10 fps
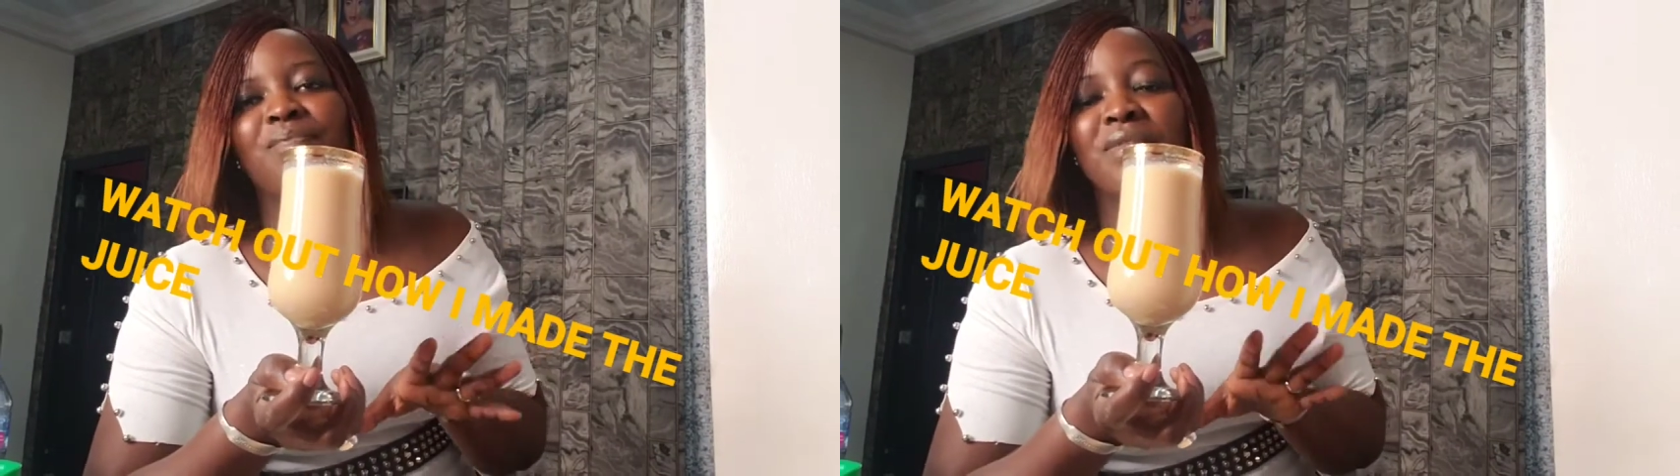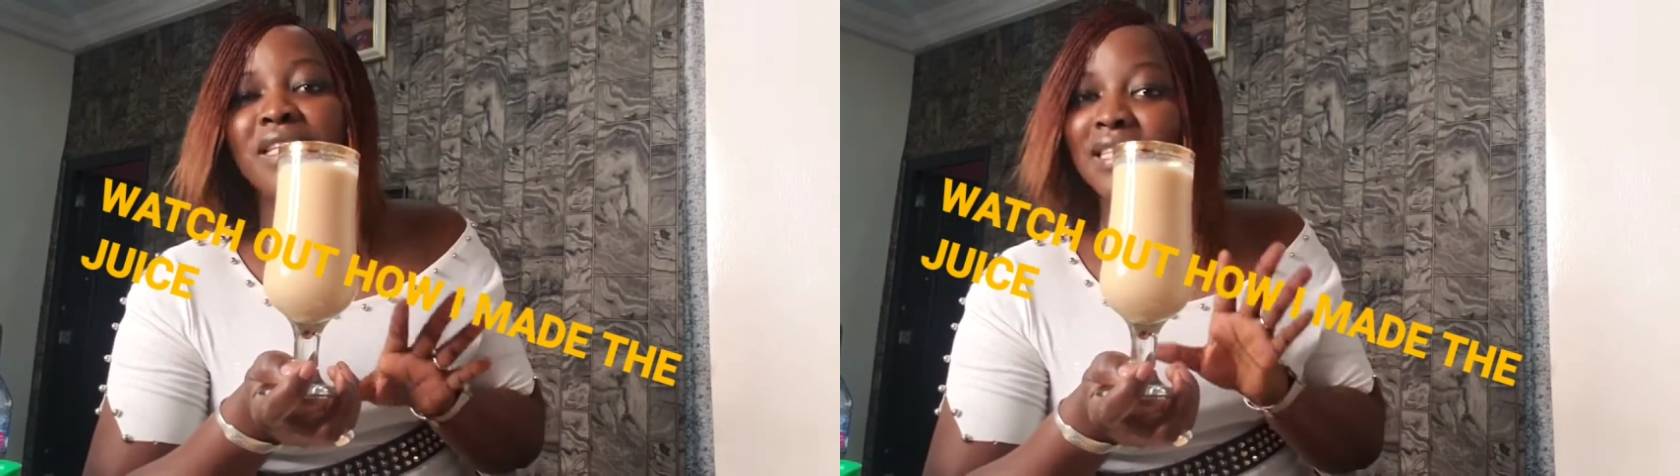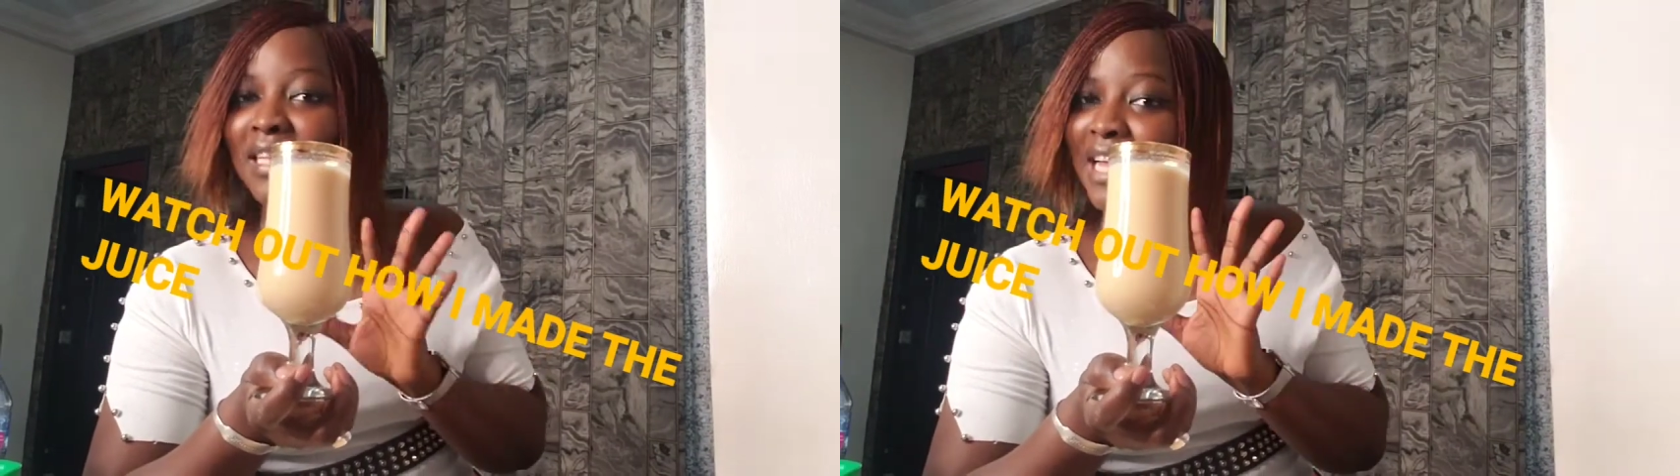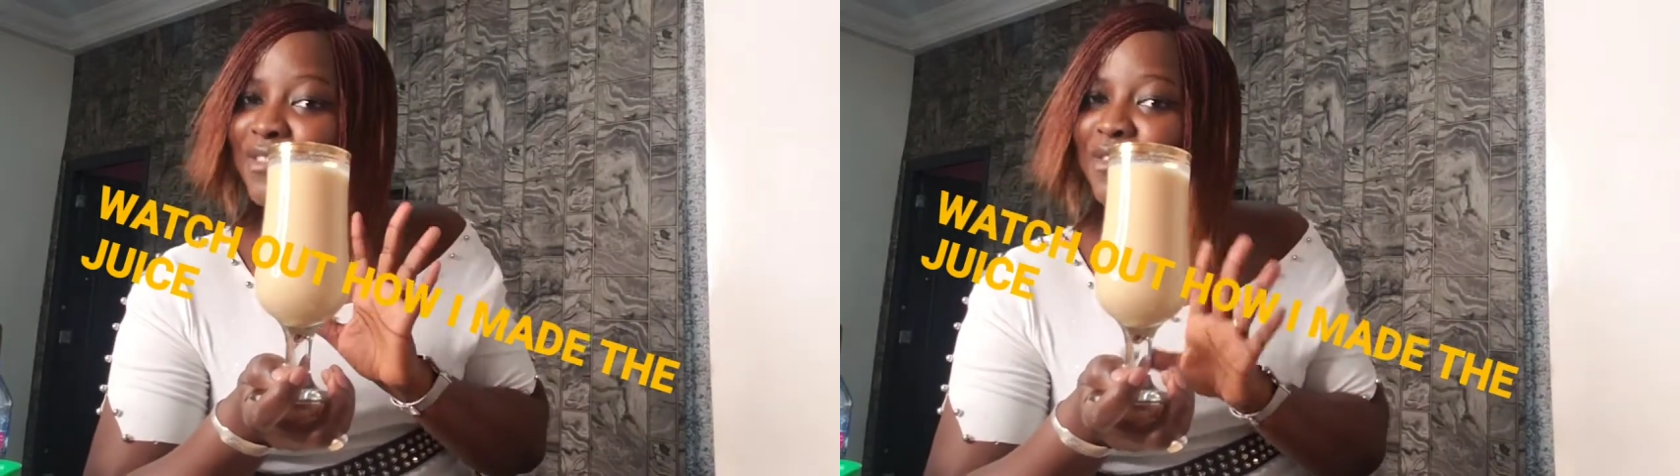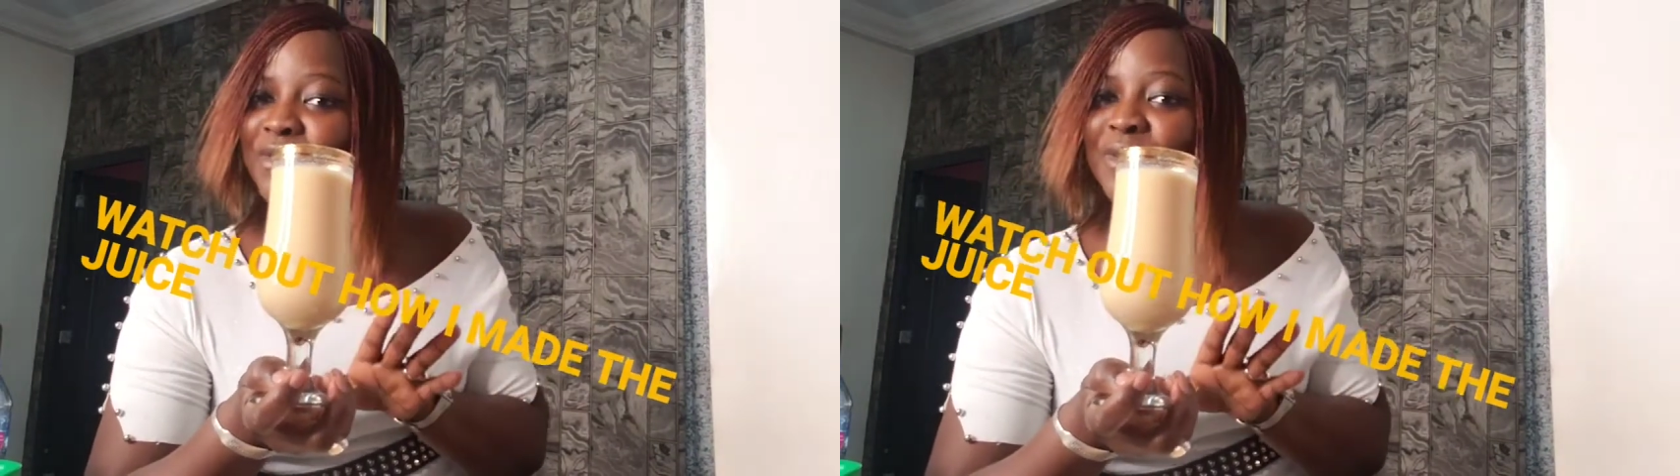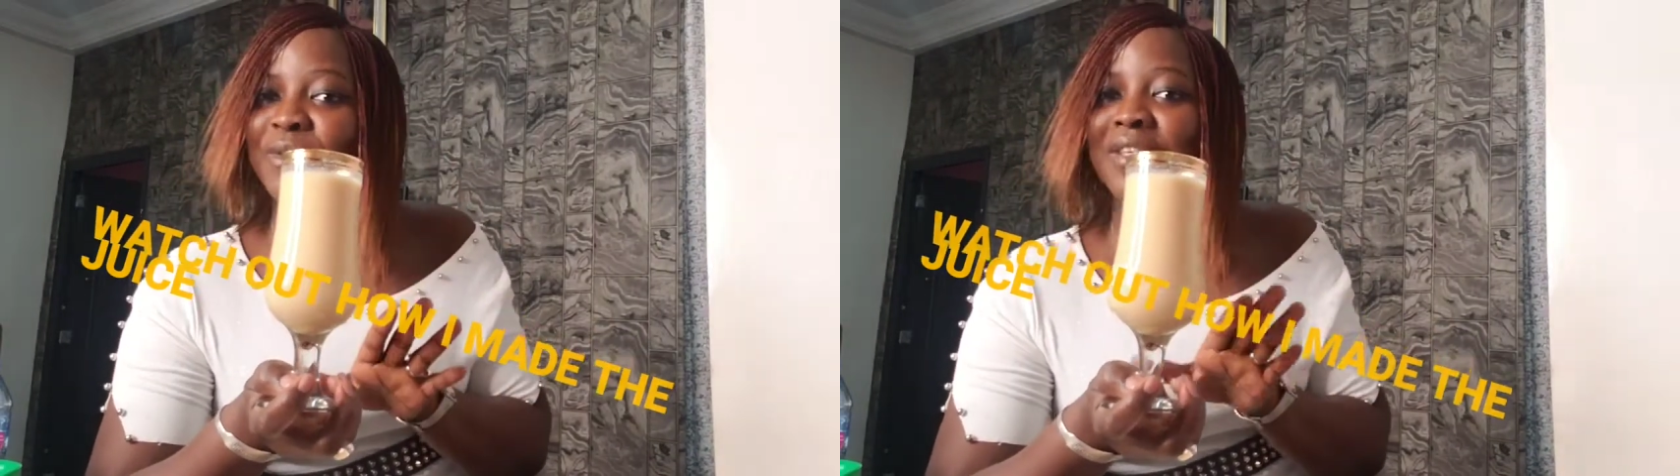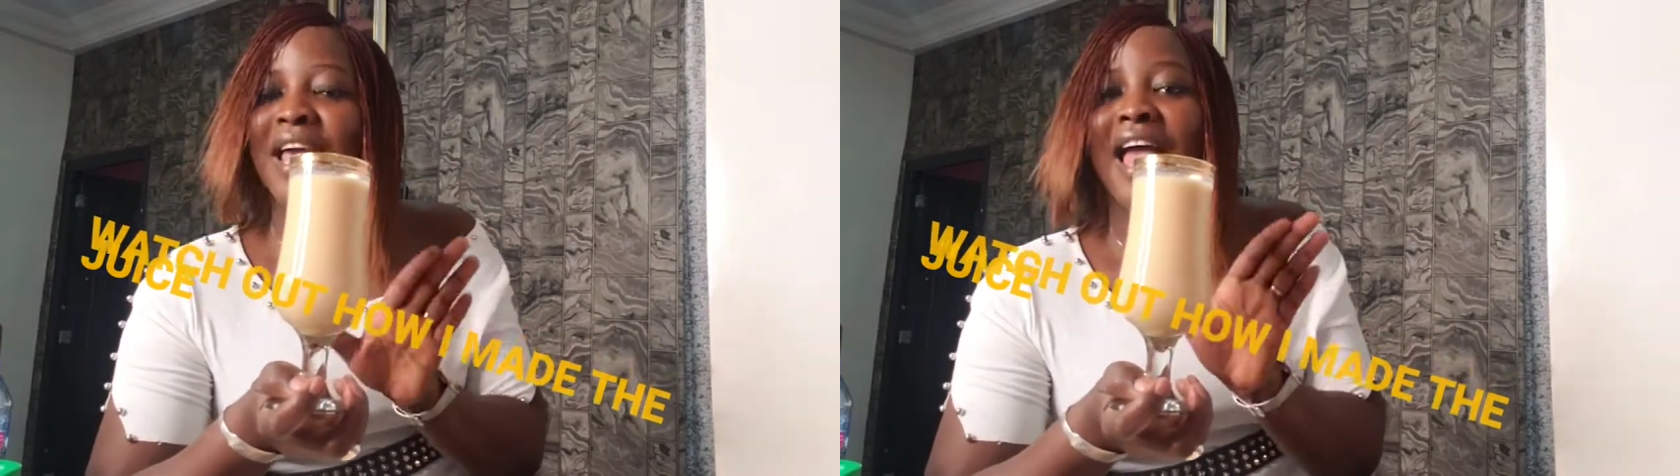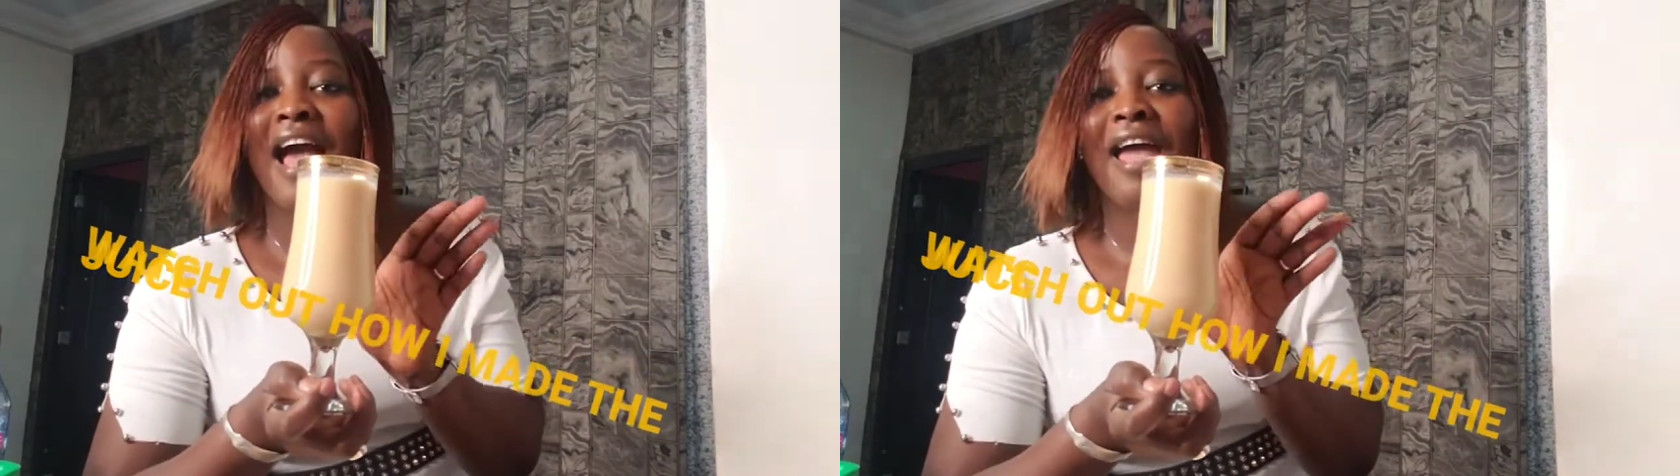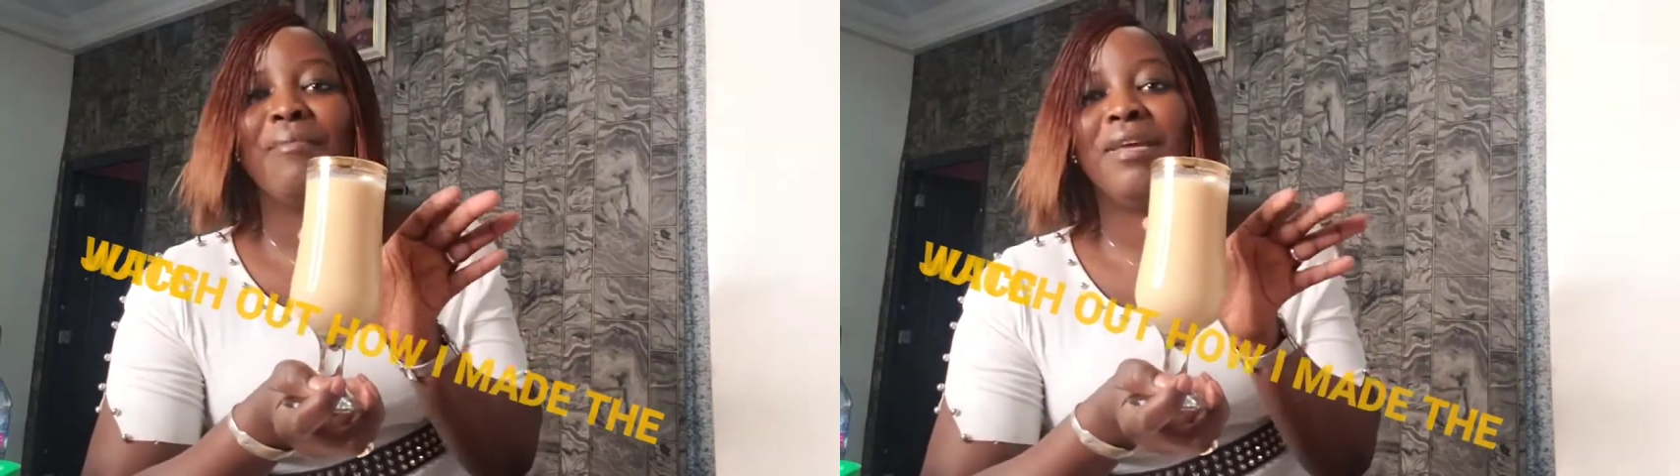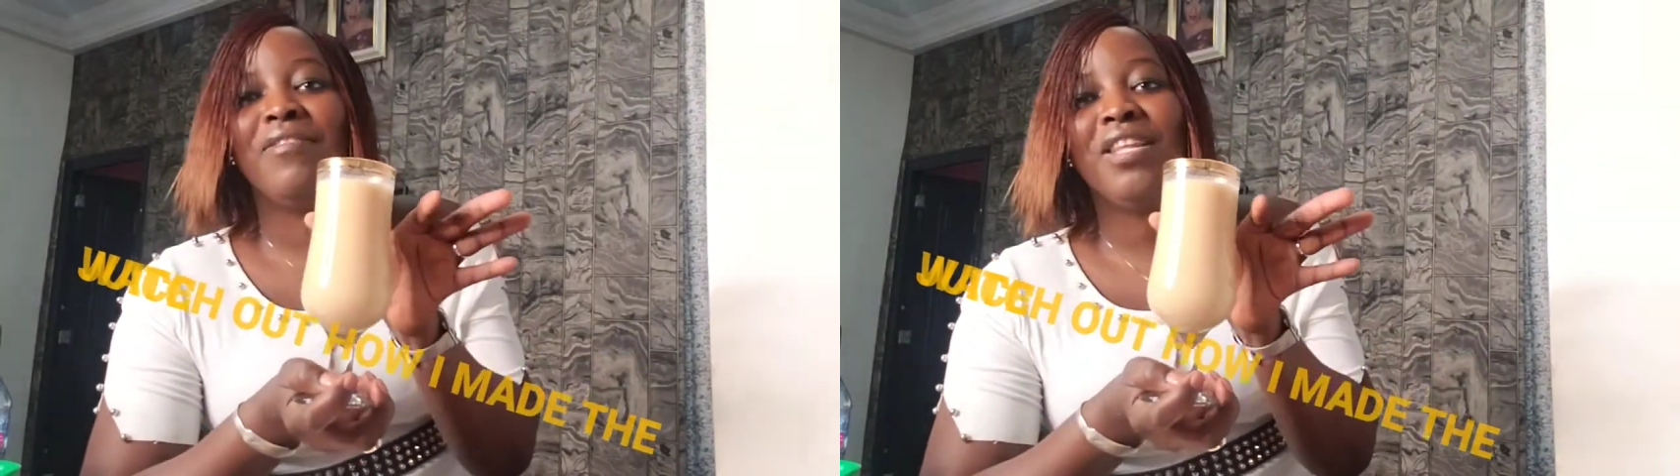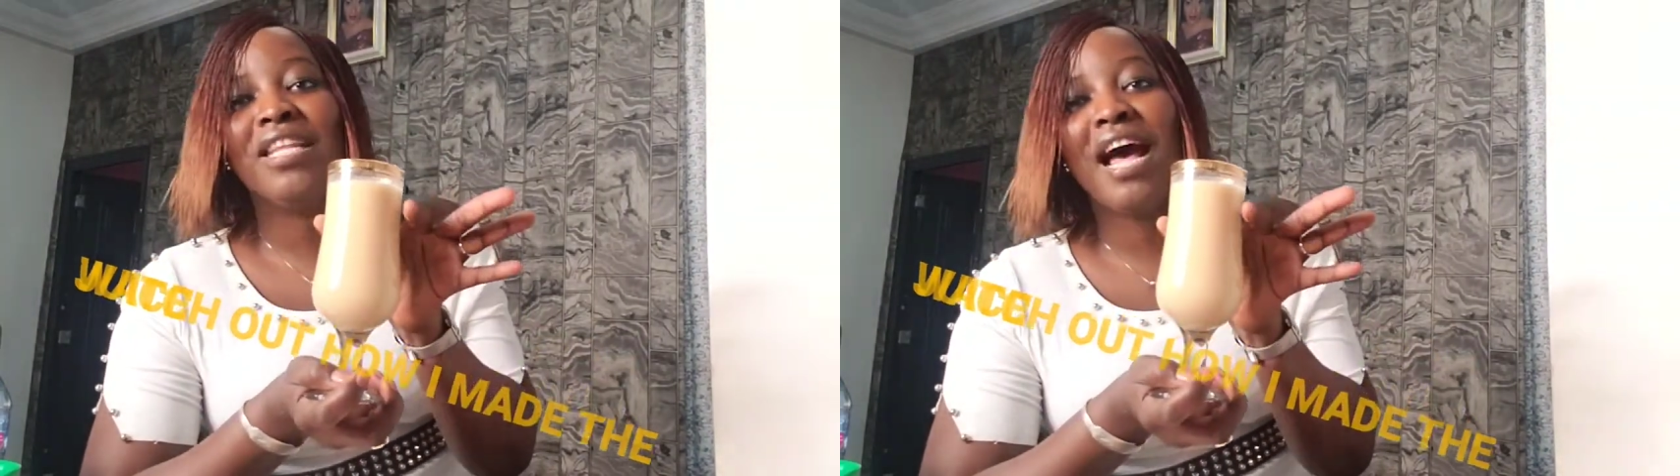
This glass of juice, I am giving it